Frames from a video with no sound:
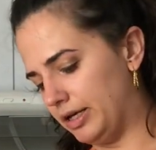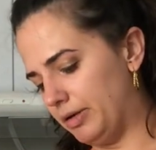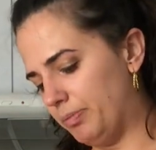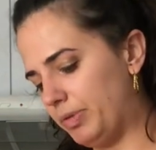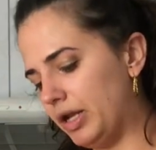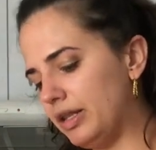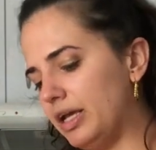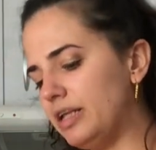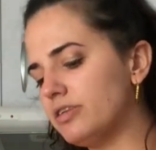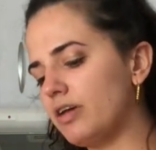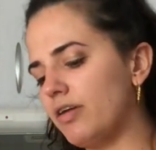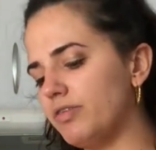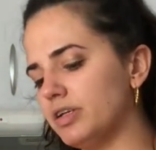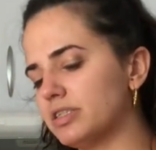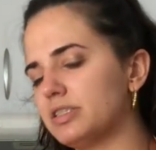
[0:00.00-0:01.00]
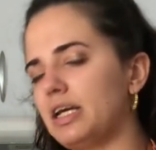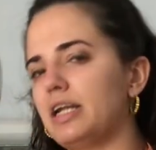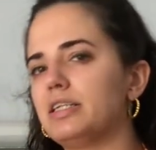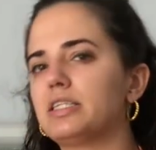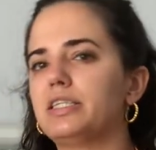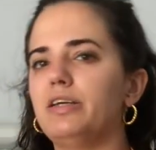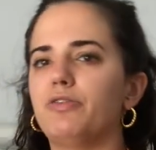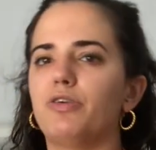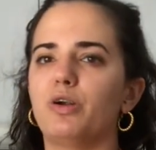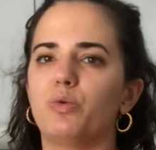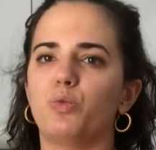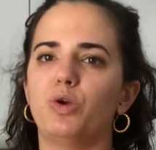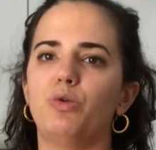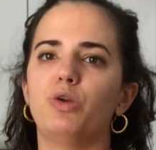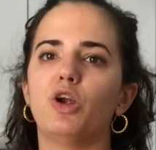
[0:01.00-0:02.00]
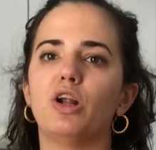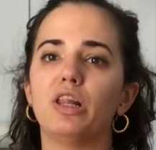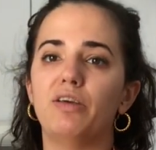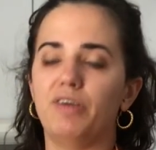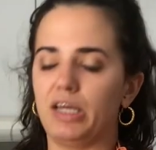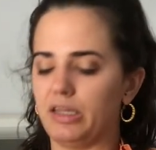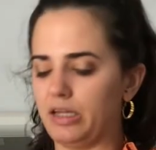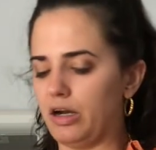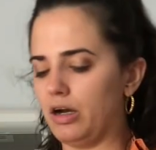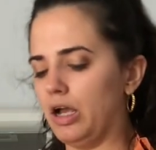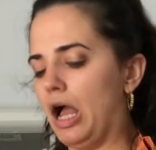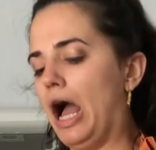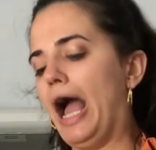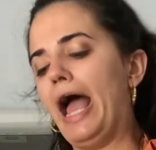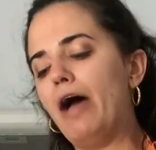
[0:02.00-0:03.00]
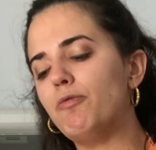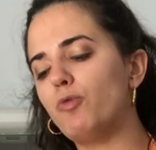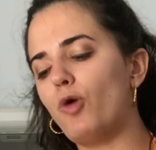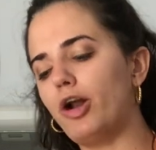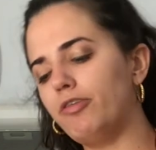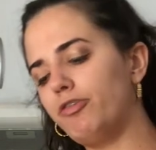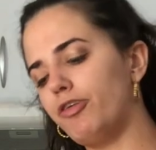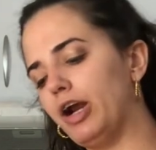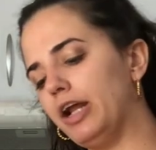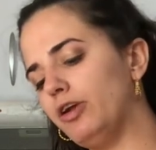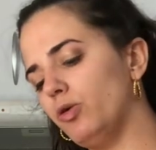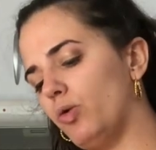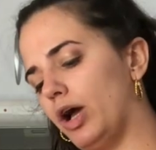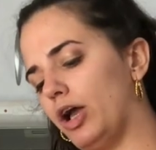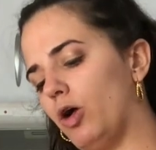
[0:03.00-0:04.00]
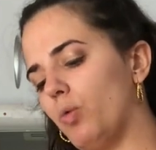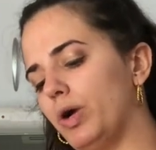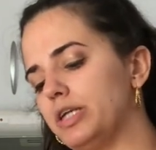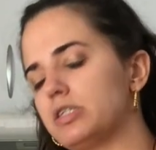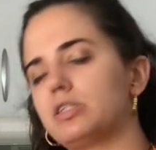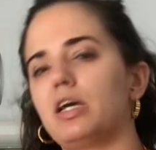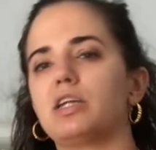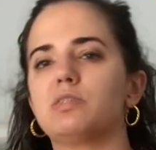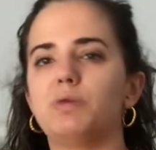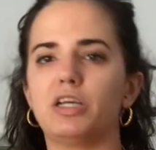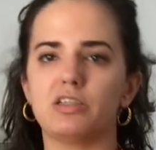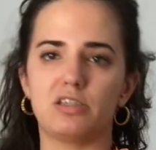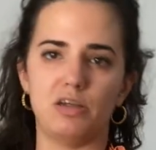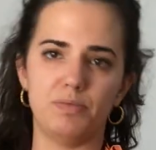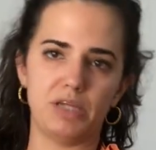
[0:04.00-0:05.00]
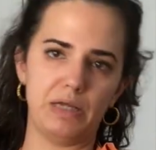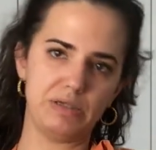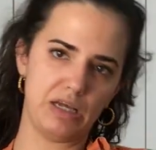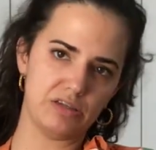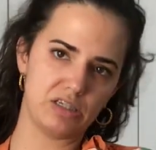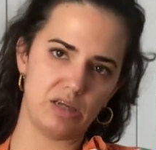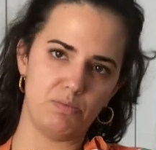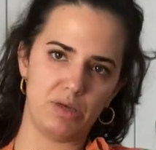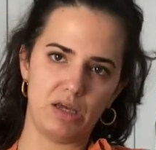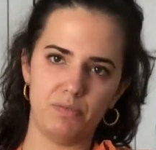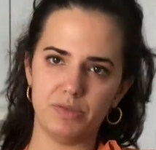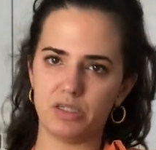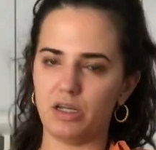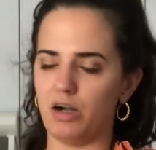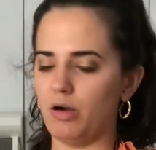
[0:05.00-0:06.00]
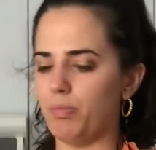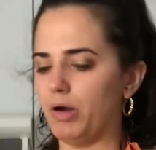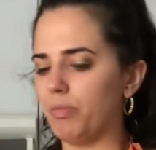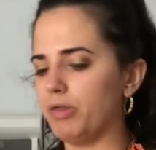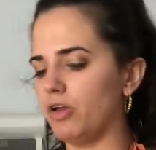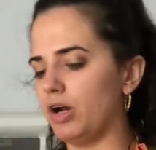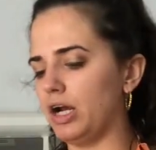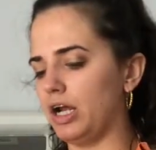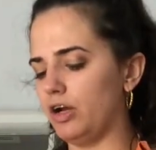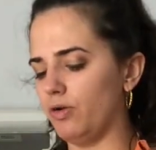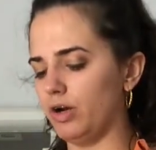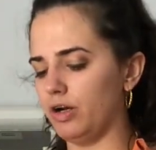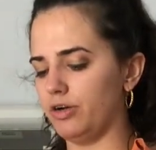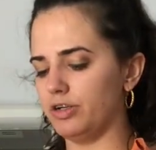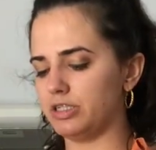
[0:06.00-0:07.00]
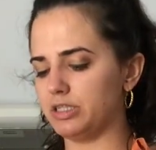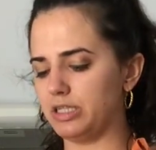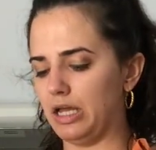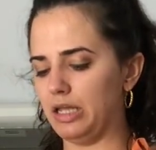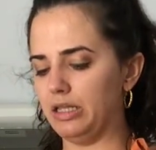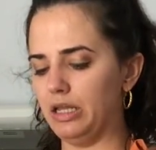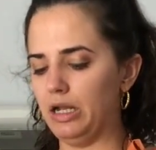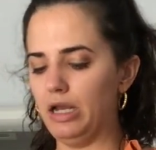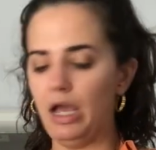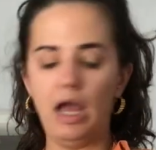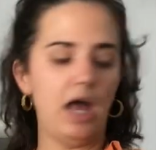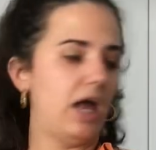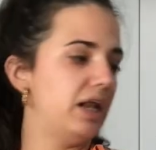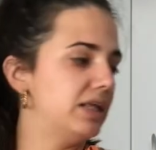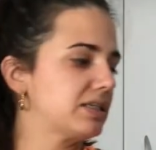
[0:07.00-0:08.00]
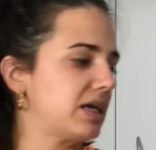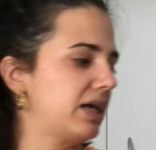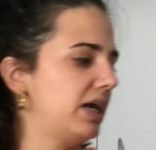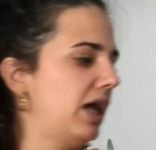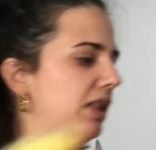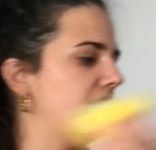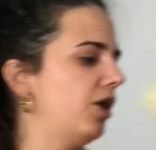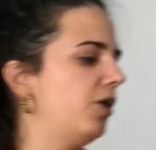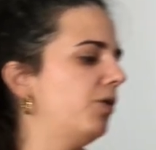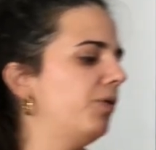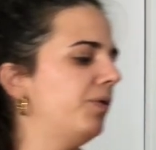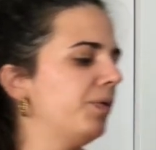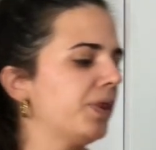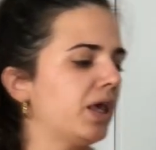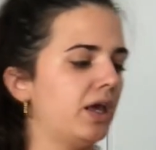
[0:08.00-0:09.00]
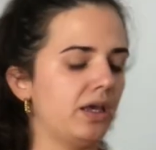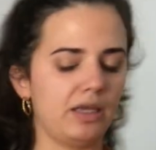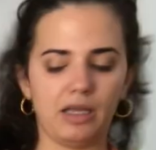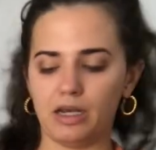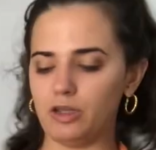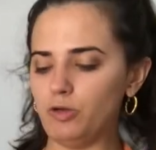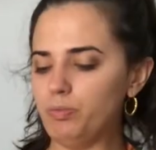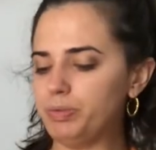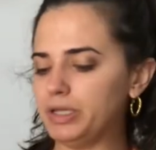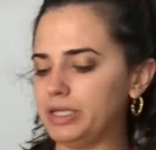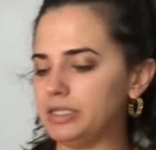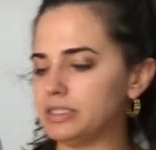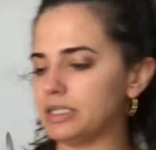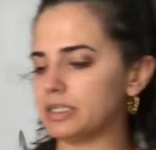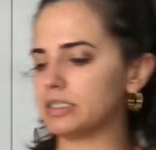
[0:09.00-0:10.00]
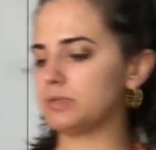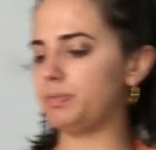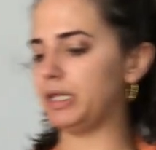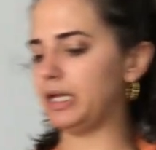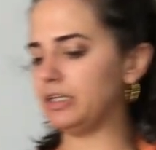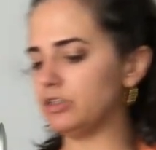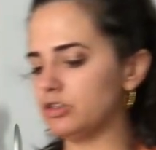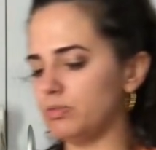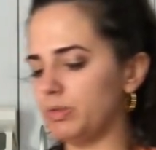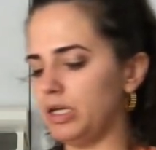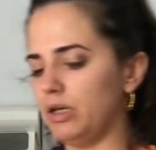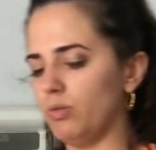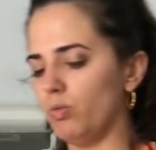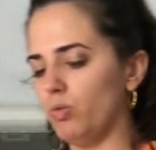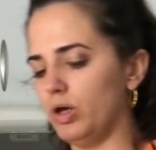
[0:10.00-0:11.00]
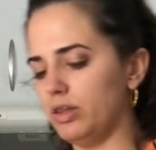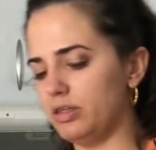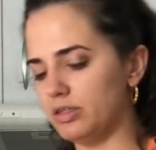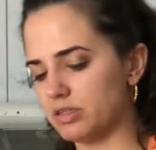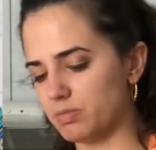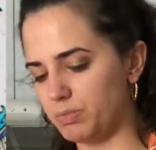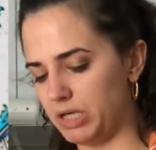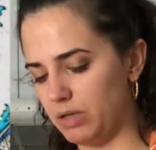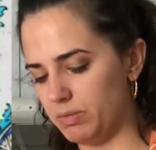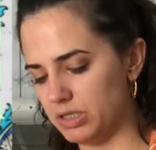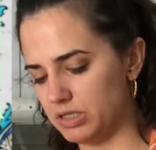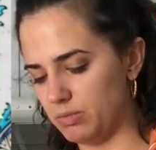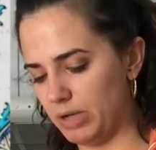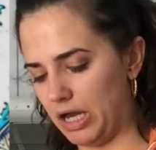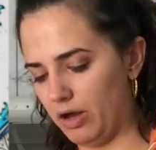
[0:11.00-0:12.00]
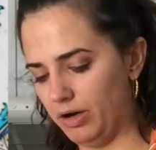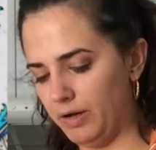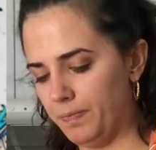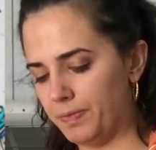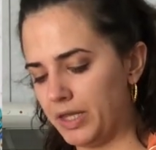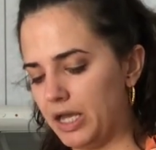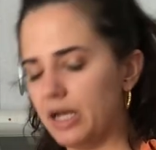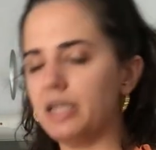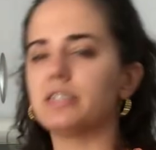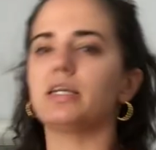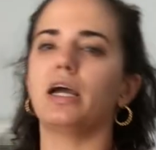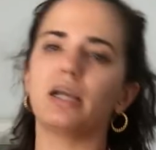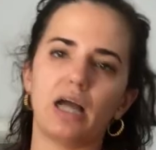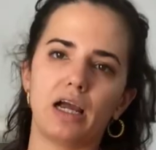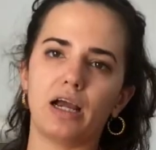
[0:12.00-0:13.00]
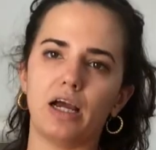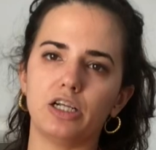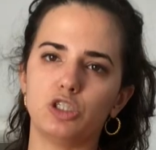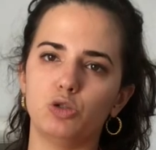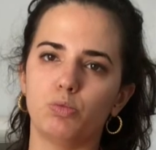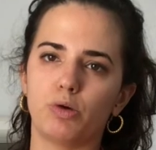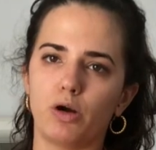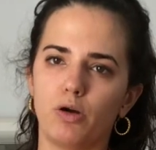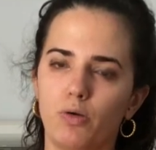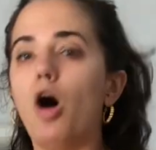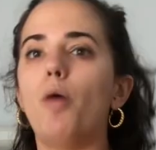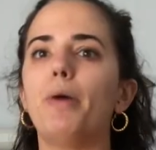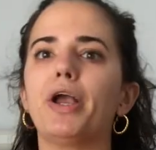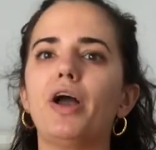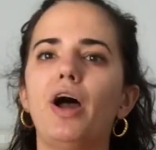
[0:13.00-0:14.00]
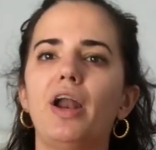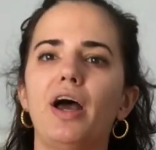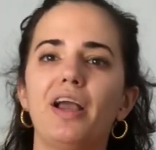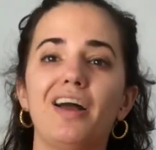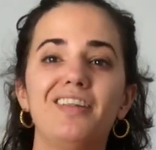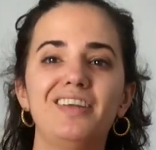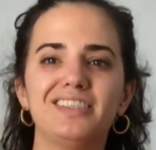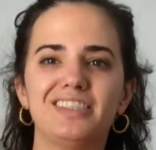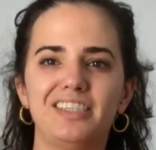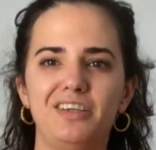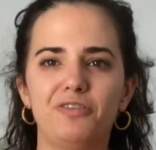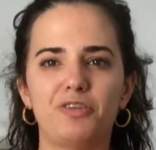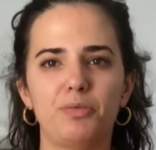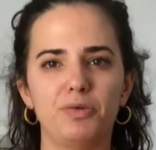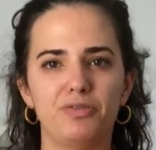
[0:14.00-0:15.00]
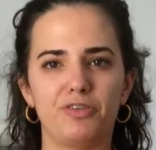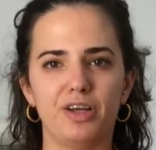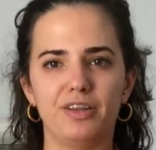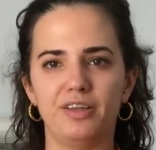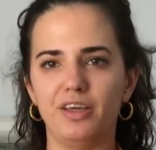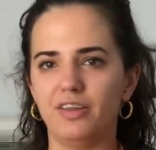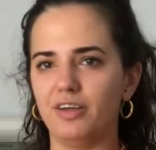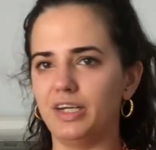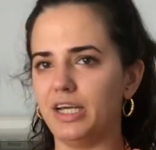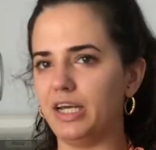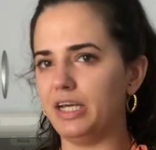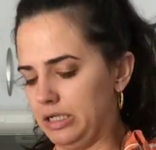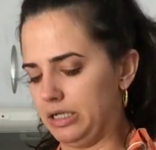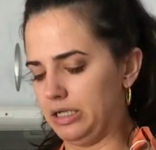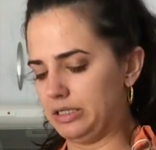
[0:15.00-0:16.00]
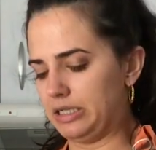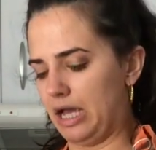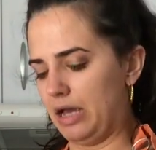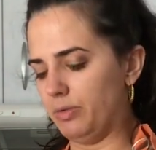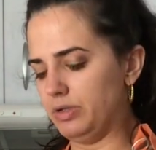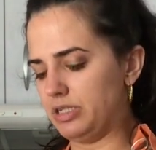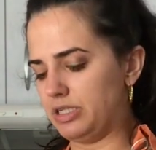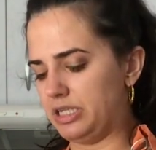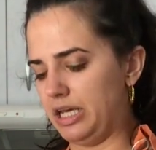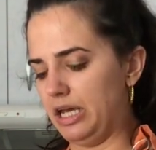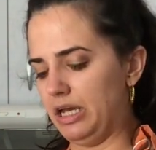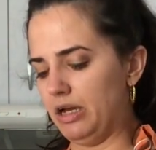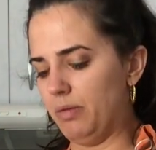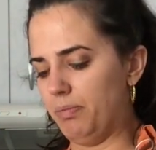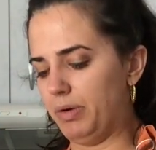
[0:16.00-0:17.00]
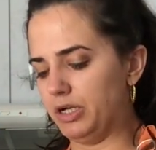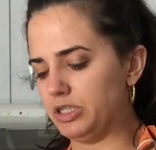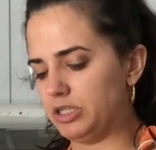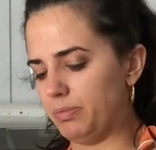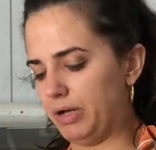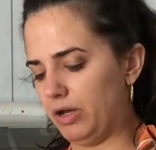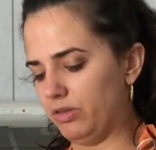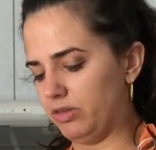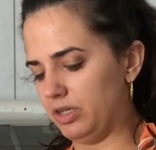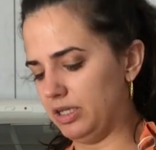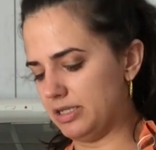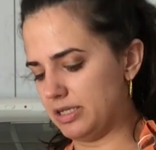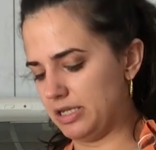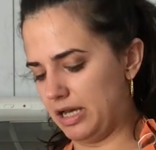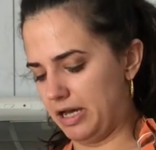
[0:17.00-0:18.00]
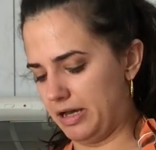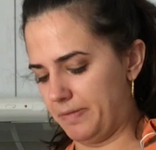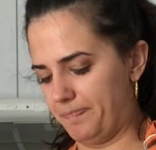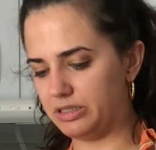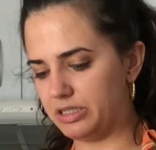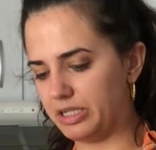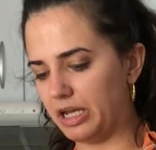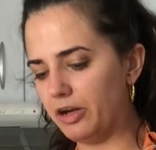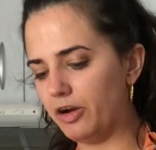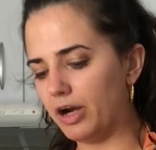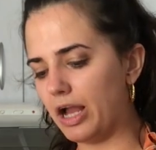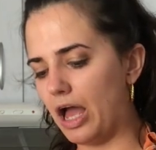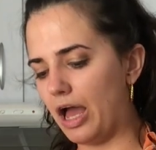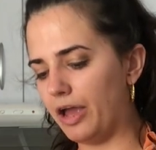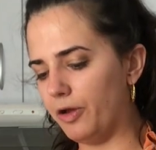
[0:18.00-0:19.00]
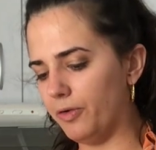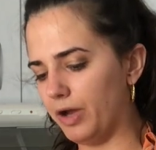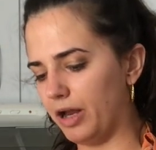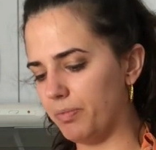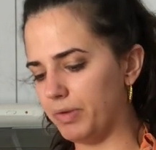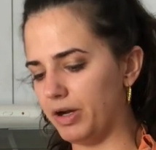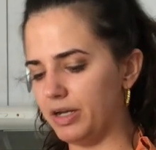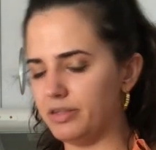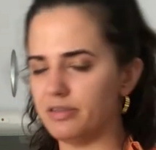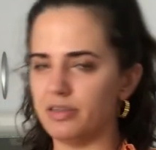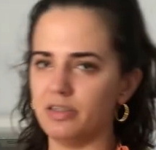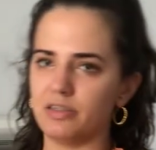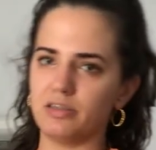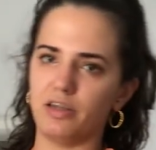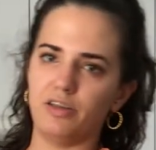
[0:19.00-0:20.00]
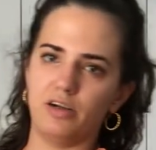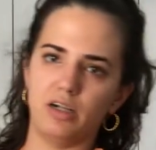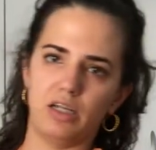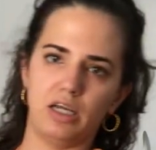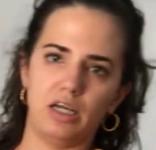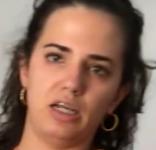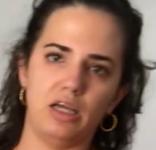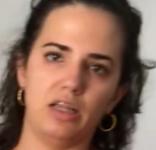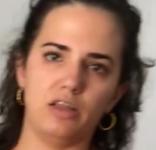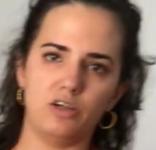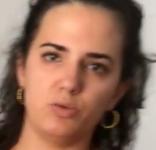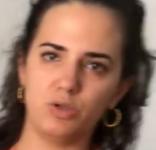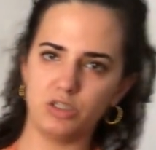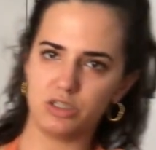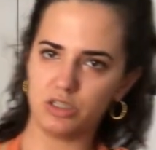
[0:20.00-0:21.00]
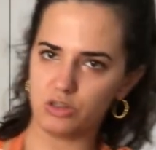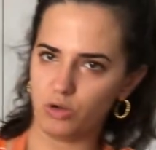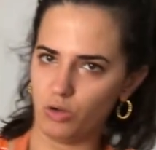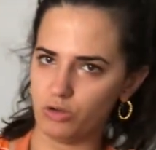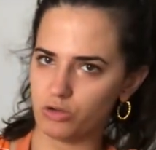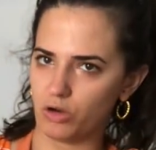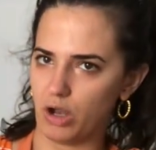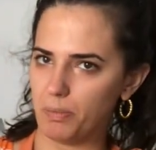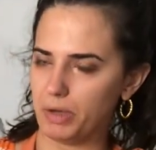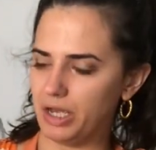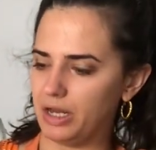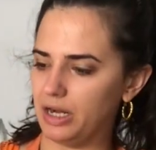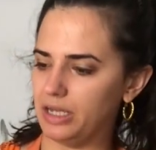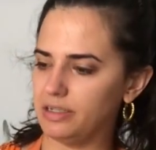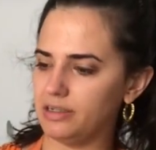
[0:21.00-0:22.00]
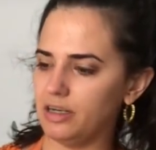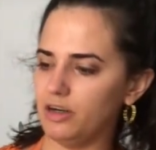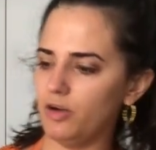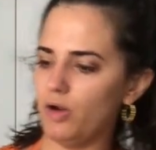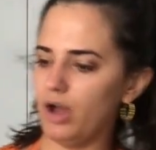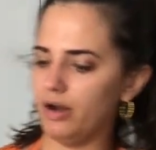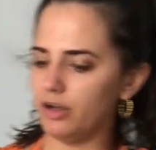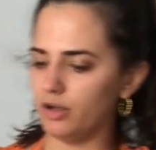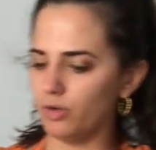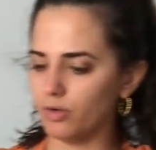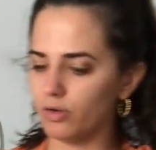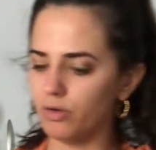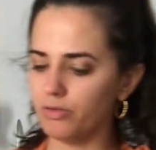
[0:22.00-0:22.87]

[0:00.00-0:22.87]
But it's obvious that it's different when you're living there. I have one friend who I always text because sometimes I'll see memes that are popular and I don't understand it. And it's like, hello, can you please explain to me what this meme is about? And he's like, I got you, bro. Oh my god, I got the tea from a friend the other day, because I was seeing a bunch about this singer guy who got married to this other lady, and there was this whole drama, and I didn't know how to Google